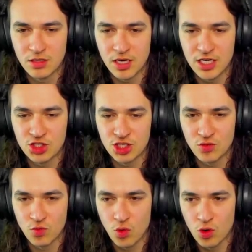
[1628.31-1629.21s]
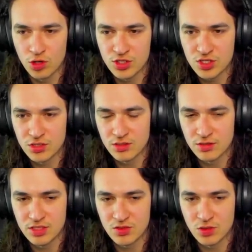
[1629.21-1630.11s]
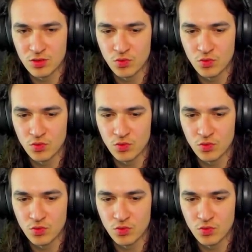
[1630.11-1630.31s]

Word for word: ancient wars, these were on